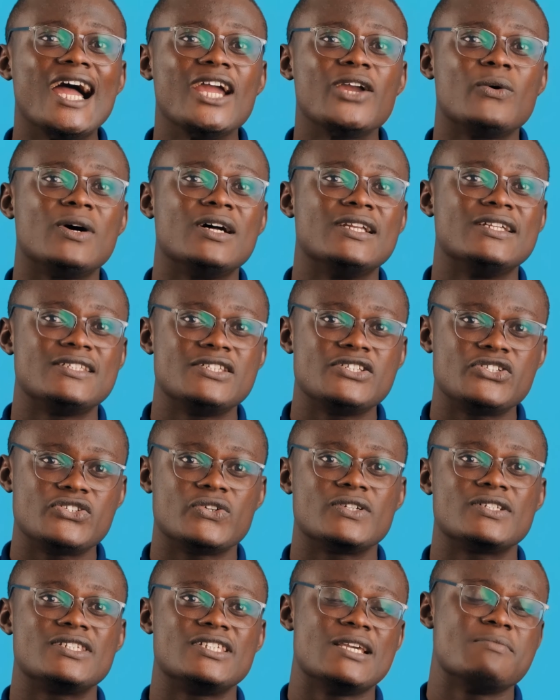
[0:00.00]
quality
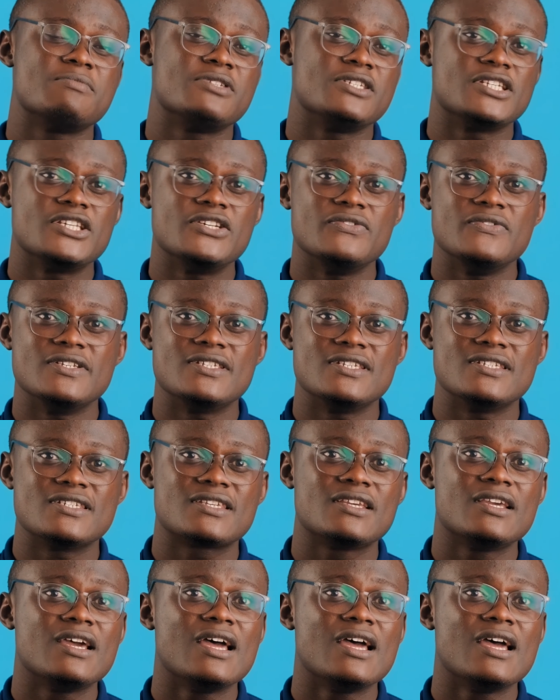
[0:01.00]
short-term securities